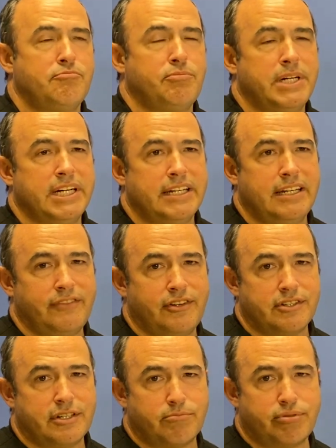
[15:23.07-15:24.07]
But if
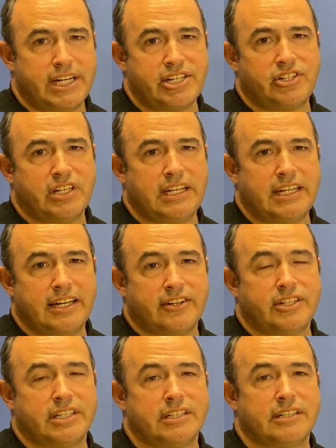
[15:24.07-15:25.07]
there's compression in the
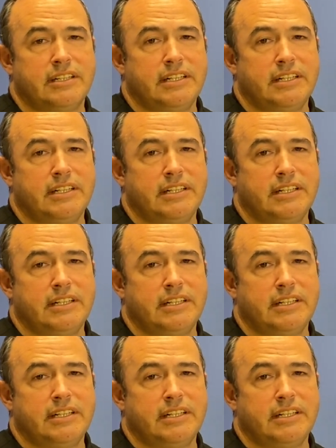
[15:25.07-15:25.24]
area,